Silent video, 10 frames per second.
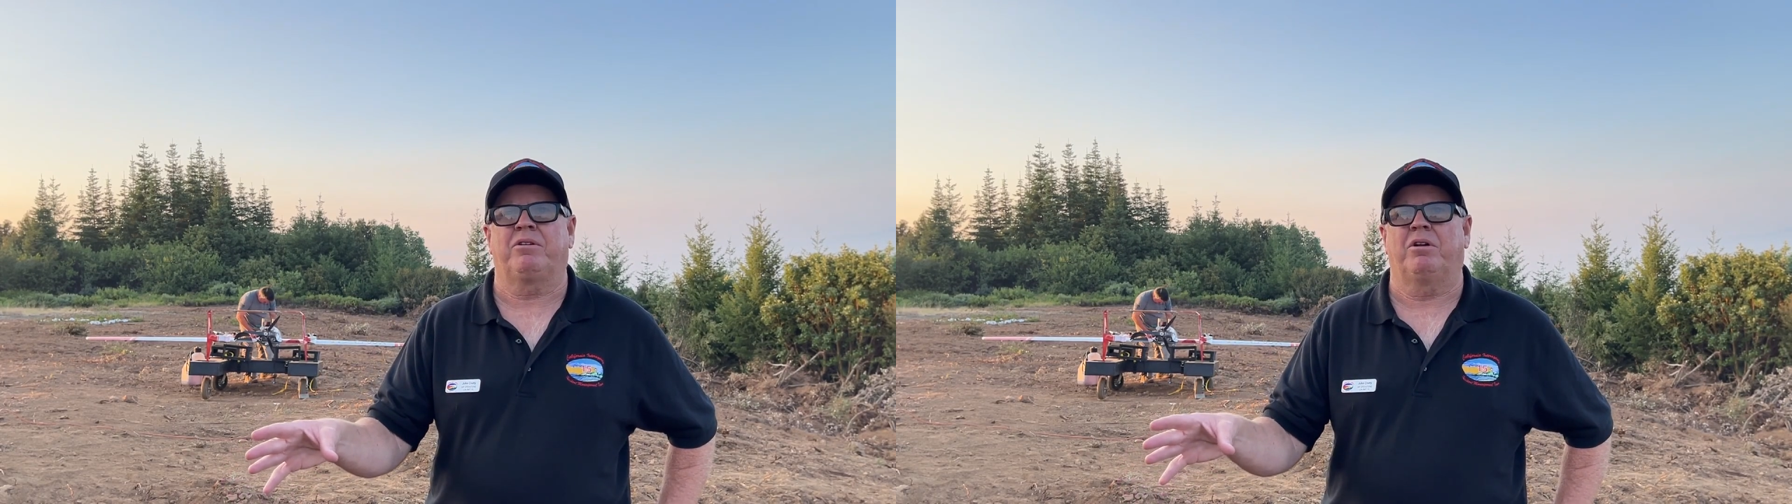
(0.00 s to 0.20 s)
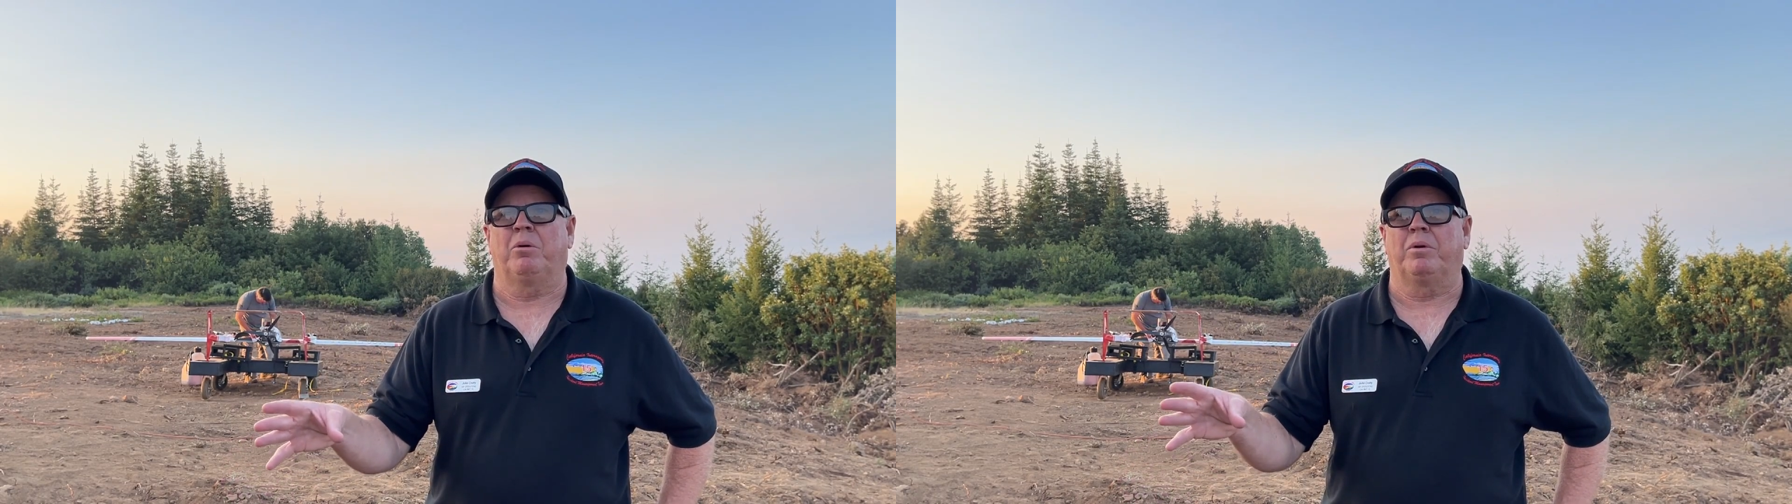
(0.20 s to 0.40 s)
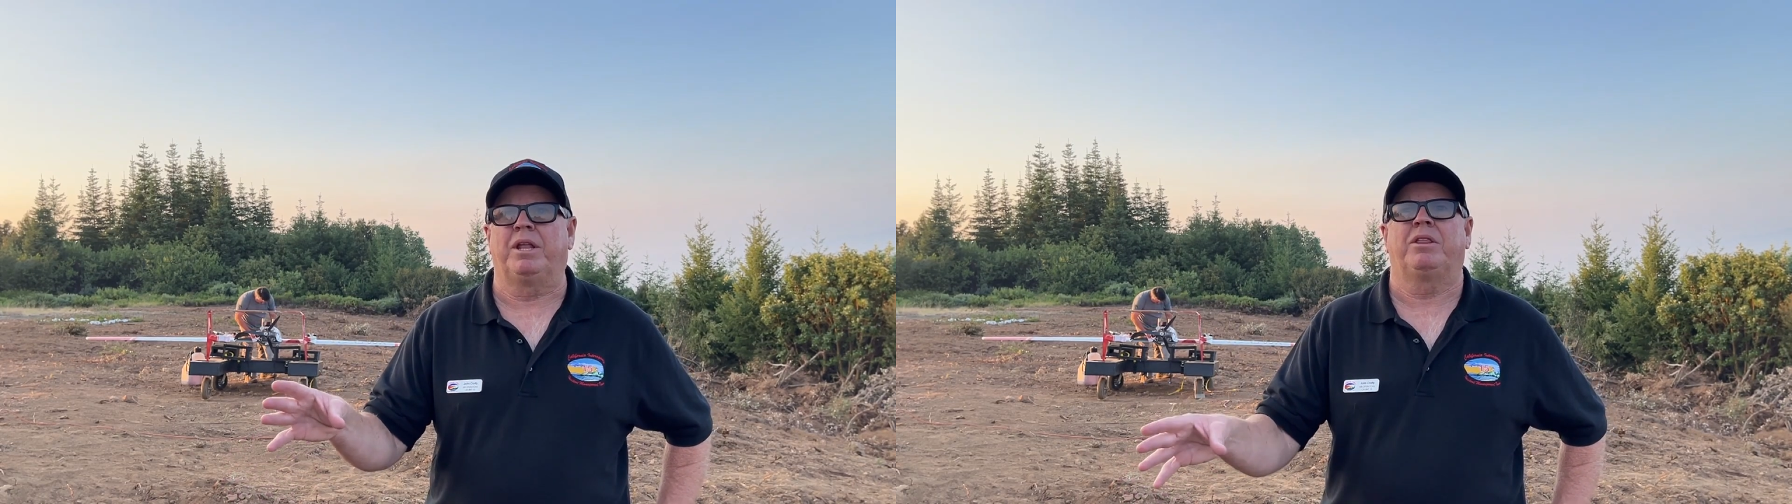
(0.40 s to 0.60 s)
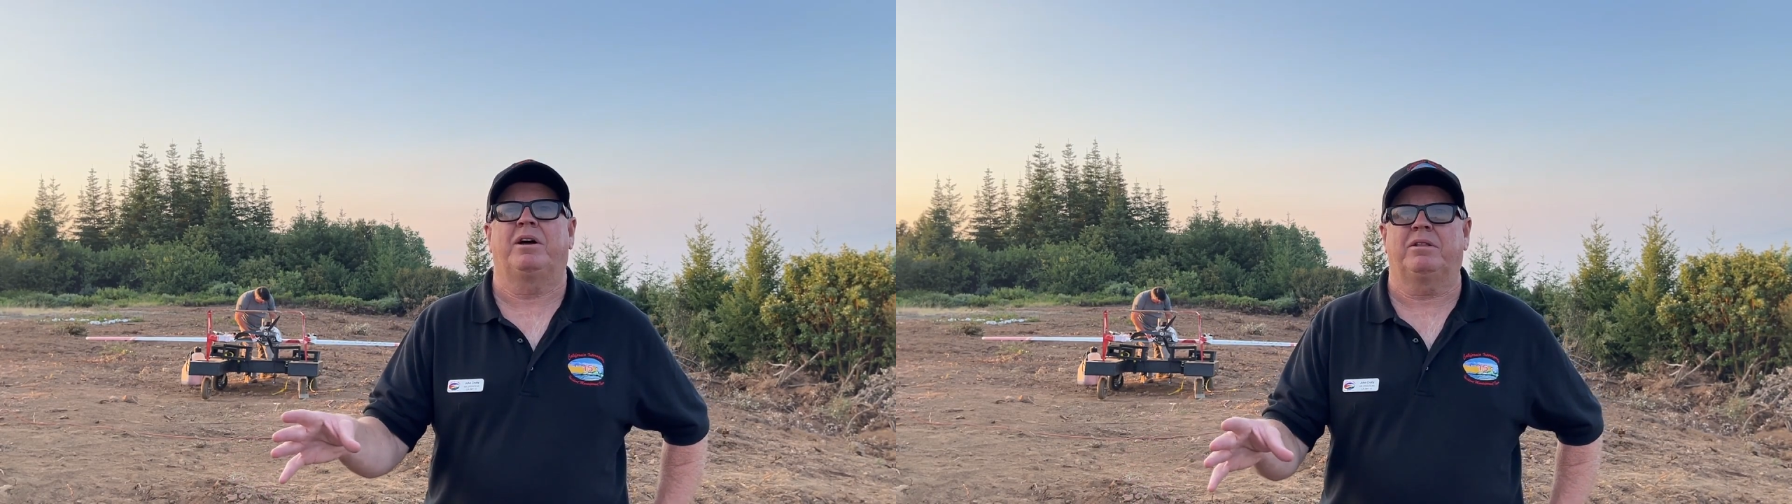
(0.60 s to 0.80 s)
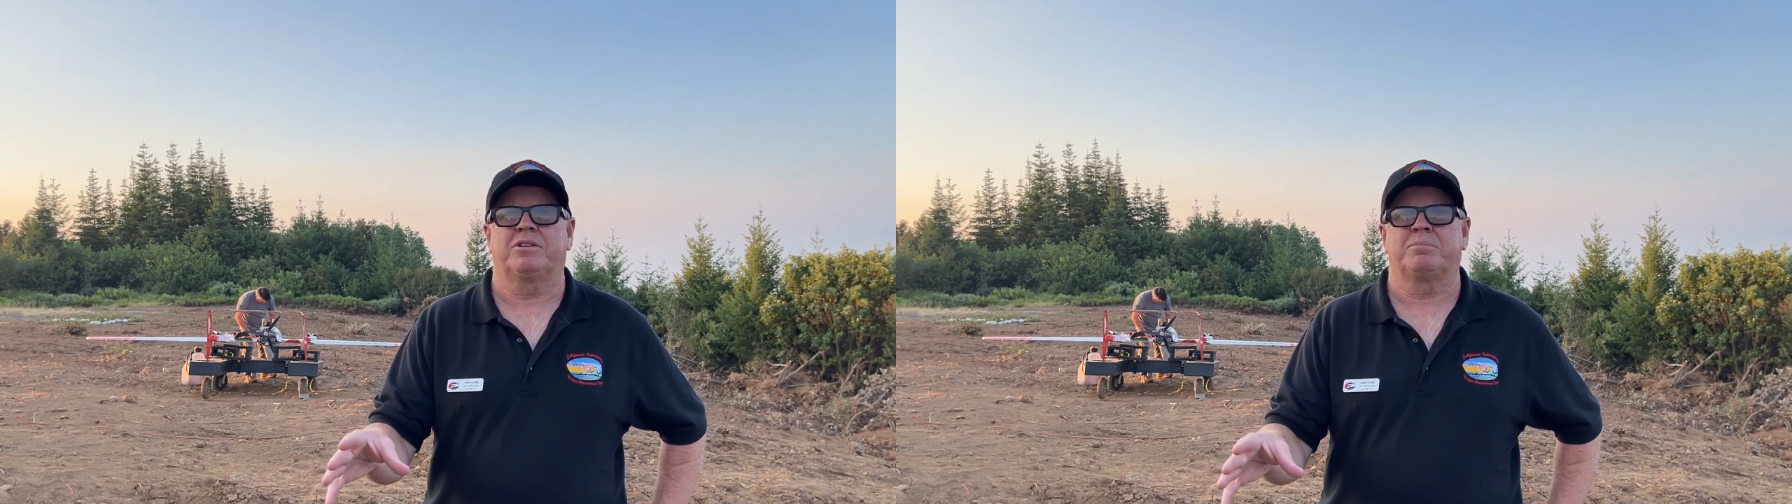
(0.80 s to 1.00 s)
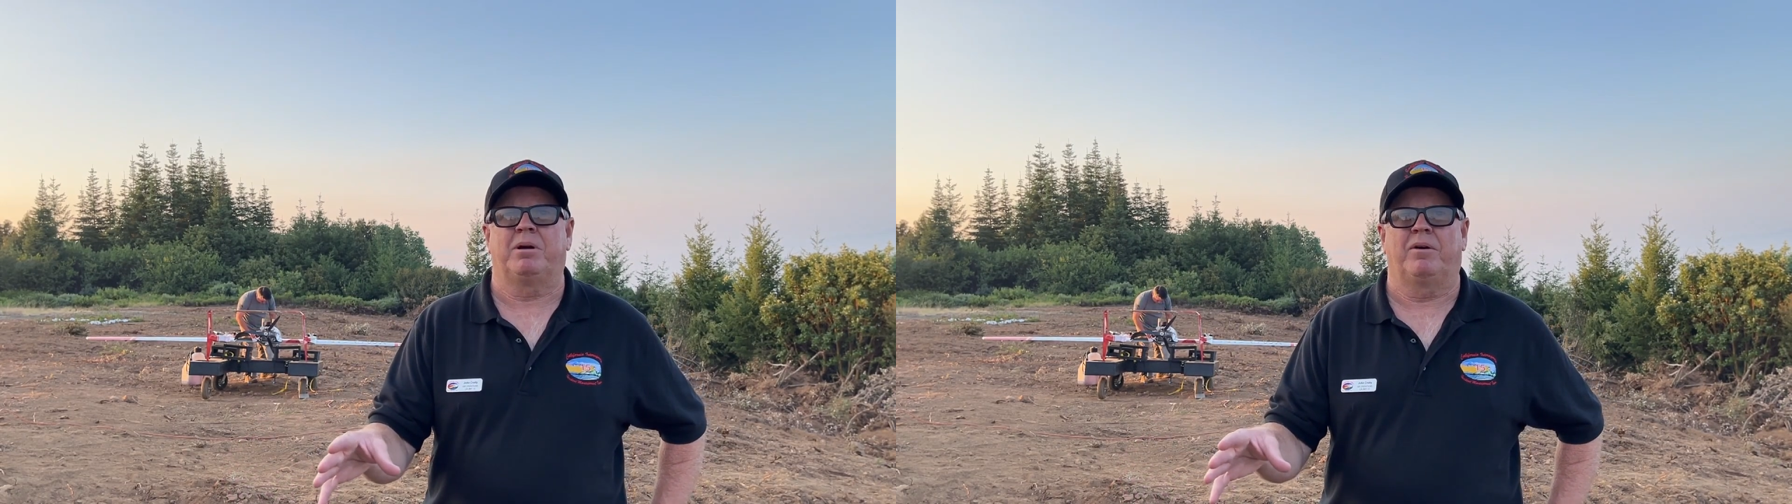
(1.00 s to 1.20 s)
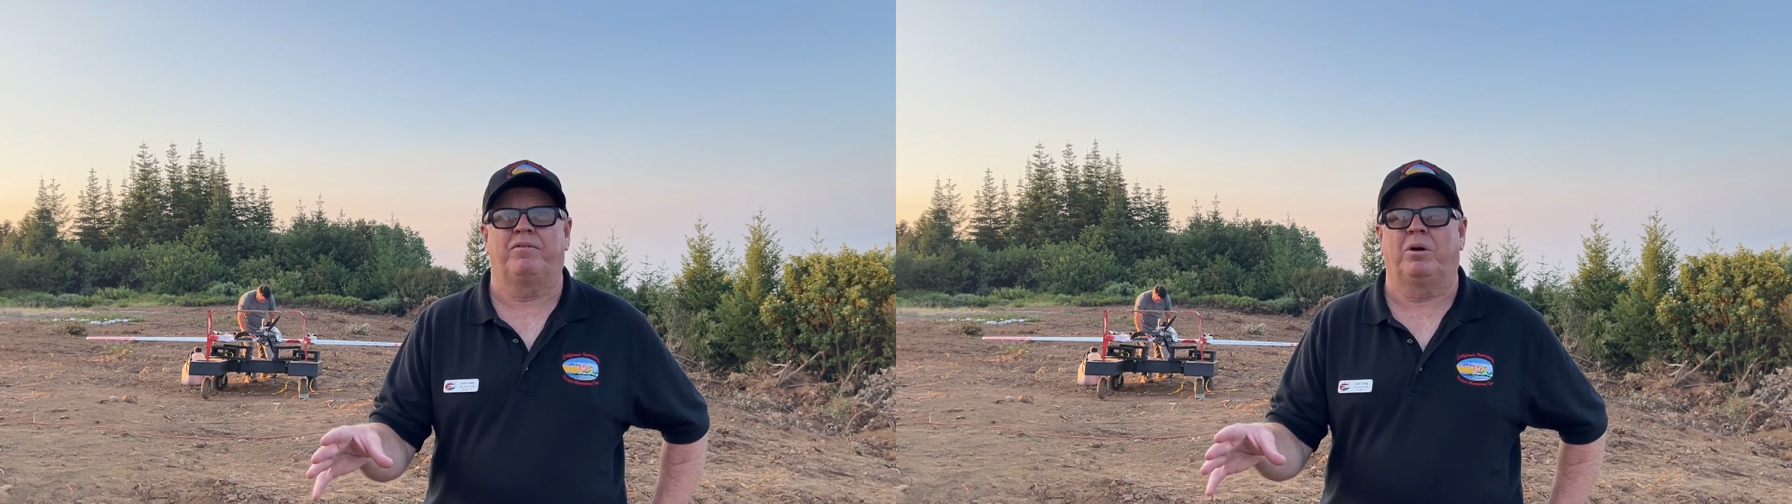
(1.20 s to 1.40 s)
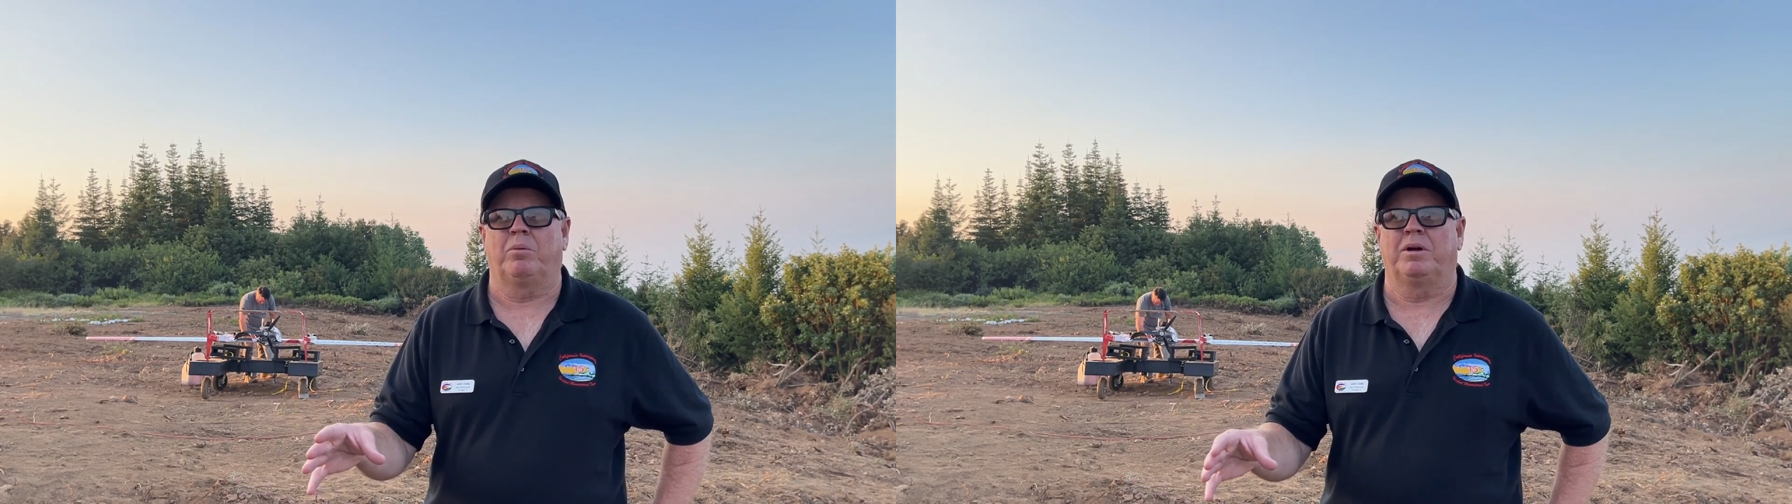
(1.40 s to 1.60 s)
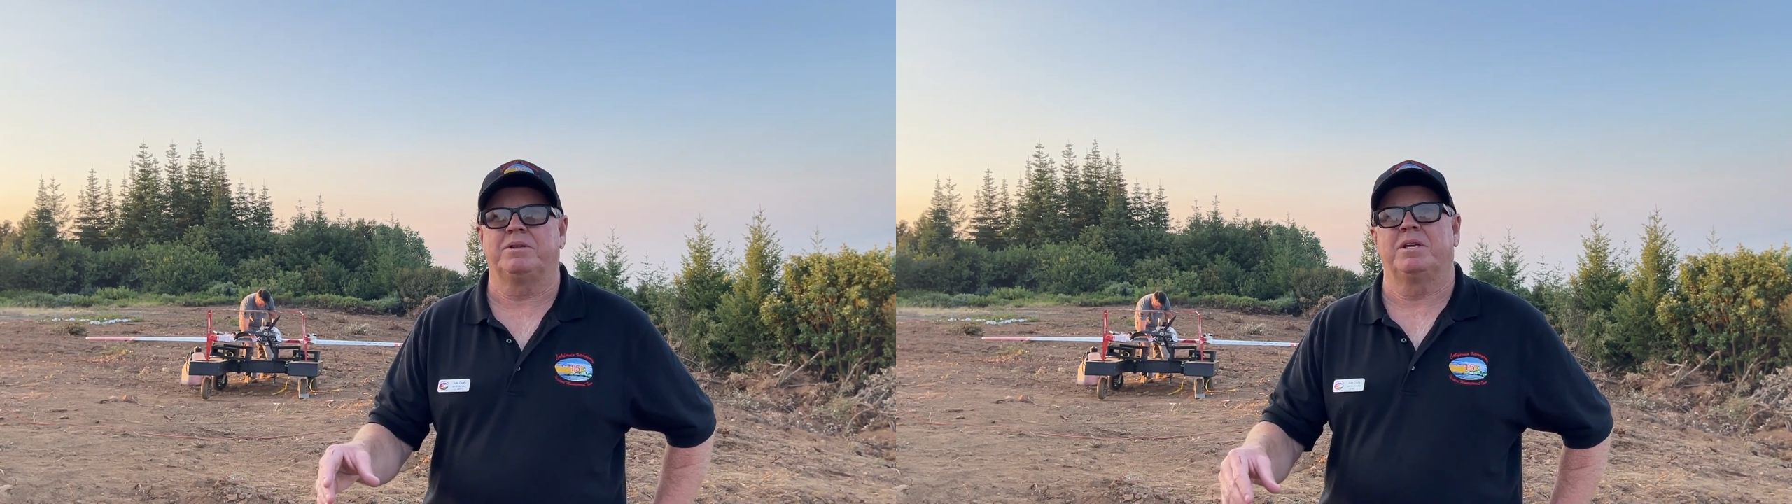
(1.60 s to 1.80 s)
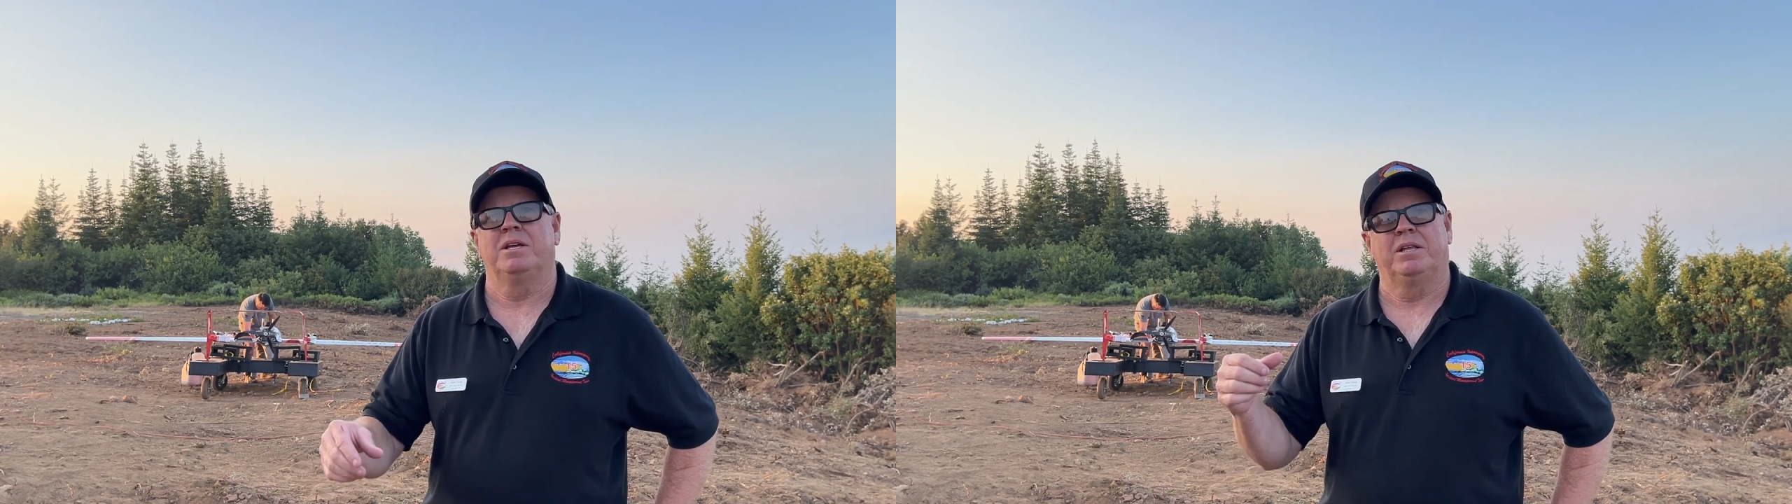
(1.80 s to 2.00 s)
area where they thought the spot fire was.